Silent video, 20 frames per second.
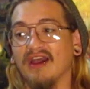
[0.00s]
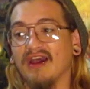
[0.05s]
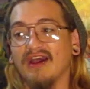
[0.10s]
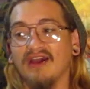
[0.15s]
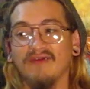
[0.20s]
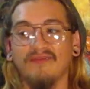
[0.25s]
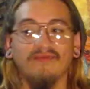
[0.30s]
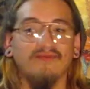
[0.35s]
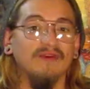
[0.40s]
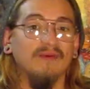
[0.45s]

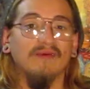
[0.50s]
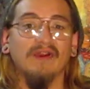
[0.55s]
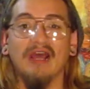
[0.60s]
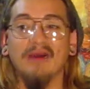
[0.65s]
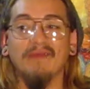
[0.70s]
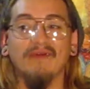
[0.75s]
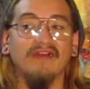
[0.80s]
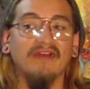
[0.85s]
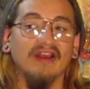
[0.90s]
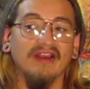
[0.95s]
guy, something
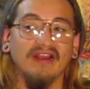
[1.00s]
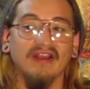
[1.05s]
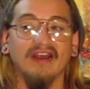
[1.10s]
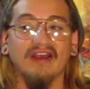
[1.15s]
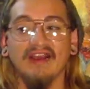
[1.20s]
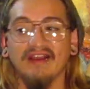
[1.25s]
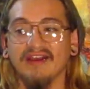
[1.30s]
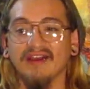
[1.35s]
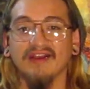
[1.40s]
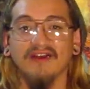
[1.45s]
happened to that
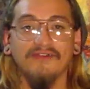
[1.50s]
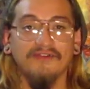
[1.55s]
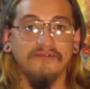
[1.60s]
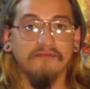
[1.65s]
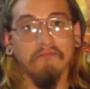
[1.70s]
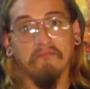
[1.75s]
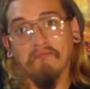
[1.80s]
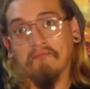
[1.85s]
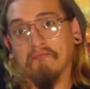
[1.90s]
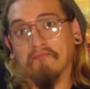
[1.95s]
guy, I guess.
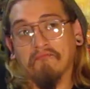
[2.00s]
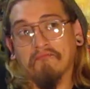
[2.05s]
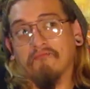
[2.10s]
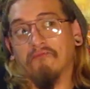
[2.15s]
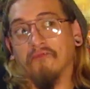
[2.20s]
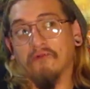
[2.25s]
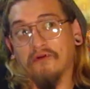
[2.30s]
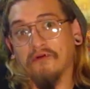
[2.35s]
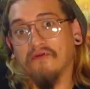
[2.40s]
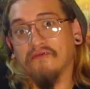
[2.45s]

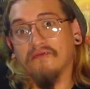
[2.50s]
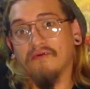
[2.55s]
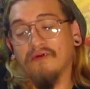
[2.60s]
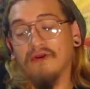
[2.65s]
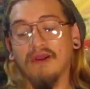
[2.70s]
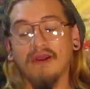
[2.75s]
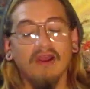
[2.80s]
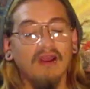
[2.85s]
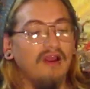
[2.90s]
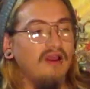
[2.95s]
Whatever.
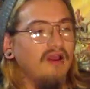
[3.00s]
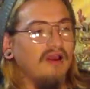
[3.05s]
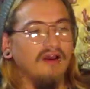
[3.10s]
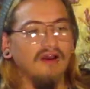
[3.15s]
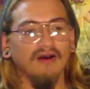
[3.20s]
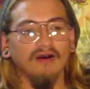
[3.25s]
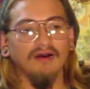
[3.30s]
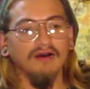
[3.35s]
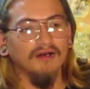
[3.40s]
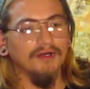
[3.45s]

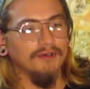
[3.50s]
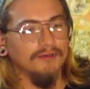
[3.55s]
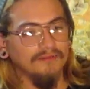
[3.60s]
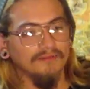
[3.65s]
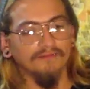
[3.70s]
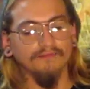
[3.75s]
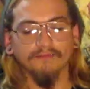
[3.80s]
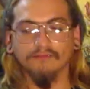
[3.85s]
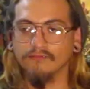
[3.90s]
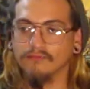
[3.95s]

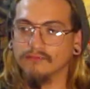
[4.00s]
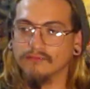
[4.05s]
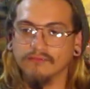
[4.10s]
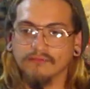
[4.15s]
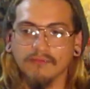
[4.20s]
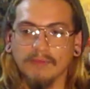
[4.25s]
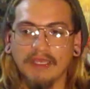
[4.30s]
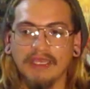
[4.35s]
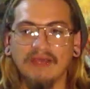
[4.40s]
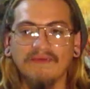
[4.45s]
Um,
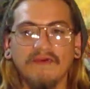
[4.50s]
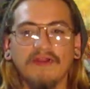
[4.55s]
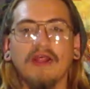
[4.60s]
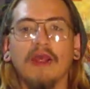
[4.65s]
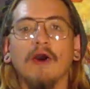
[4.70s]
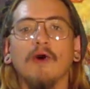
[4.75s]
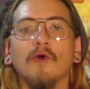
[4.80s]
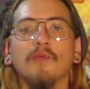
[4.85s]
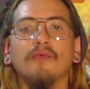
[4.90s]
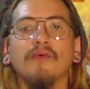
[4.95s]
even
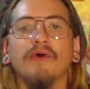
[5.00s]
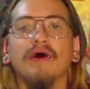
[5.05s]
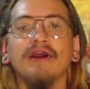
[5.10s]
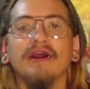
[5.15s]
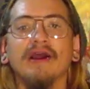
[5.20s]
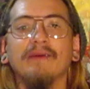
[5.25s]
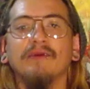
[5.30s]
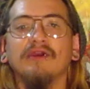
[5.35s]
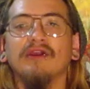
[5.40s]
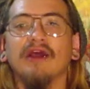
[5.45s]

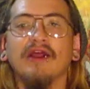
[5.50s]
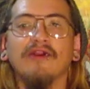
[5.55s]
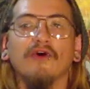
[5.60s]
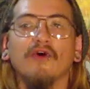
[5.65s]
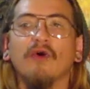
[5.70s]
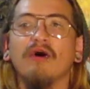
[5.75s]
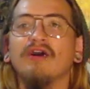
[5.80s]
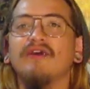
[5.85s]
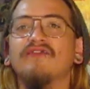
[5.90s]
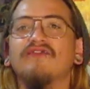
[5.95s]
Hellboy, I mean, I
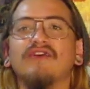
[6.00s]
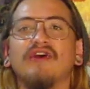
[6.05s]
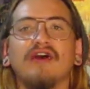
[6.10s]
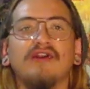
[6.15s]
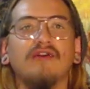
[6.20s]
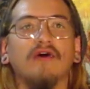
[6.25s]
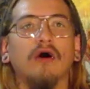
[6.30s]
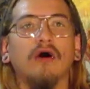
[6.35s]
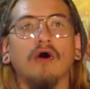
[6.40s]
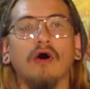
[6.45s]
know I
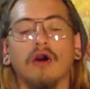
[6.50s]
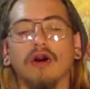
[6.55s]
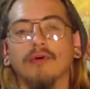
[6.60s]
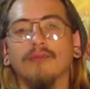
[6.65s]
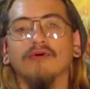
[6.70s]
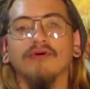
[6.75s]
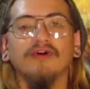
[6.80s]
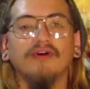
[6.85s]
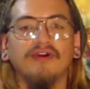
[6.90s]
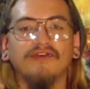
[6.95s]
said uh,
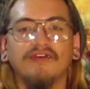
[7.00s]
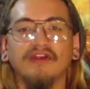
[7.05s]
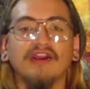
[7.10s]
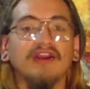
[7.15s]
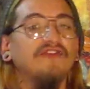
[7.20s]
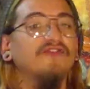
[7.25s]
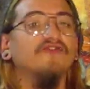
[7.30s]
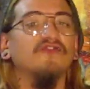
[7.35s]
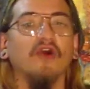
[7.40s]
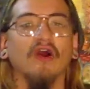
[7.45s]
Harbour is at
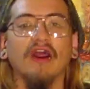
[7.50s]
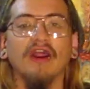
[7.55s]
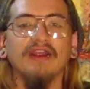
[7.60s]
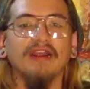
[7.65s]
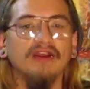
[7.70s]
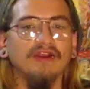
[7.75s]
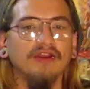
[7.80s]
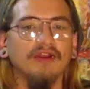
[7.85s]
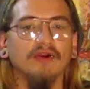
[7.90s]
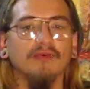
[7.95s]
least trying
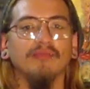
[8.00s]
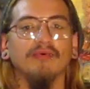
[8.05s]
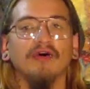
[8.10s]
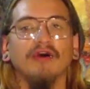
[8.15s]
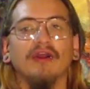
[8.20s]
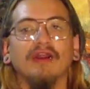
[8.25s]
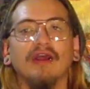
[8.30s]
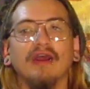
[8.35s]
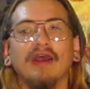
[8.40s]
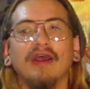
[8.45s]
in here,
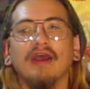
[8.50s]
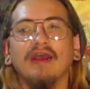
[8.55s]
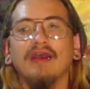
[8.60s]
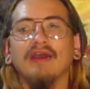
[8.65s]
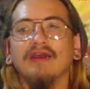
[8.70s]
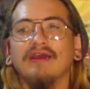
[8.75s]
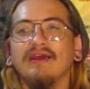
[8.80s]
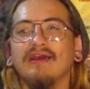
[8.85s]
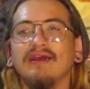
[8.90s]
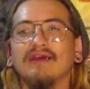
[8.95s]
but
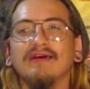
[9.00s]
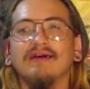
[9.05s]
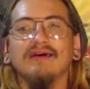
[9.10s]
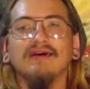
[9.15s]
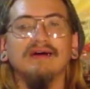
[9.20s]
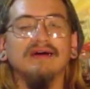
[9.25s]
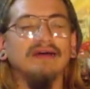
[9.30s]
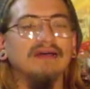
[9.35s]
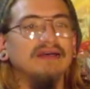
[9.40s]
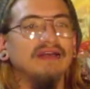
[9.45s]

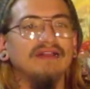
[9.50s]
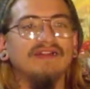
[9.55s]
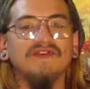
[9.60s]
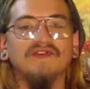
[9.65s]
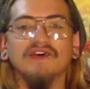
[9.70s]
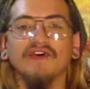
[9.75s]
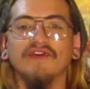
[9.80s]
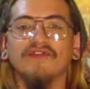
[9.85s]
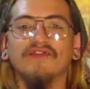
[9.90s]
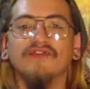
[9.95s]
uh, it's
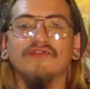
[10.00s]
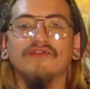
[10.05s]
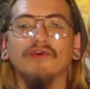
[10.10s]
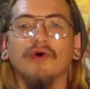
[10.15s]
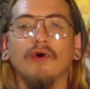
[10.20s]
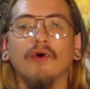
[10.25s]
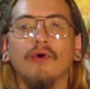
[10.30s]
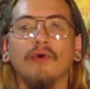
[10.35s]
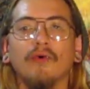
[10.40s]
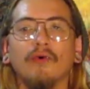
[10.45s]
just
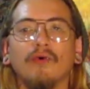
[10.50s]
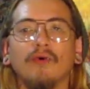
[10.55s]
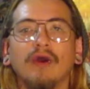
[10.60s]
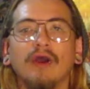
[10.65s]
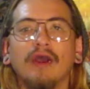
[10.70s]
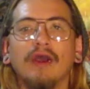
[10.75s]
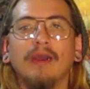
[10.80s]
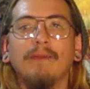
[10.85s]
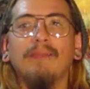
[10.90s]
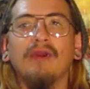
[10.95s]
so
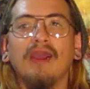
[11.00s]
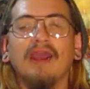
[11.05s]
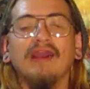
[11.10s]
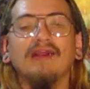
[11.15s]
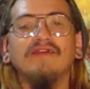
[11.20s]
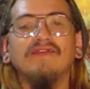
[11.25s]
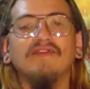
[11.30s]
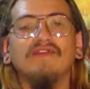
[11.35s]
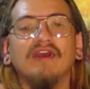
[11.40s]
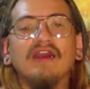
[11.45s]

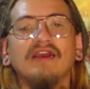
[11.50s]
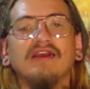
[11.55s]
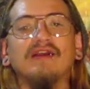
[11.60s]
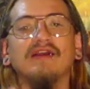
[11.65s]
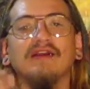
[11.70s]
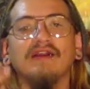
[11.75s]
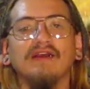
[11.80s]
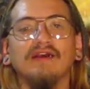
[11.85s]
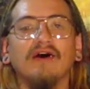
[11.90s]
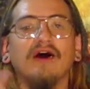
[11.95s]

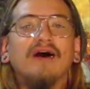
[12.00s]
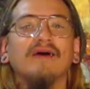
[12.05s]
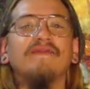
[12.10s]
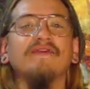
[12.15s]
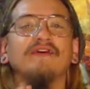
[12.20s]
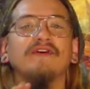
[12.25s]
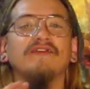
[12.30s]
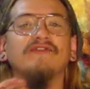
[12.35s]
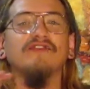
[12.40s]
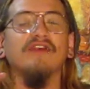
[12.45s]
painstakingly
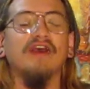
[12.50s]
obvious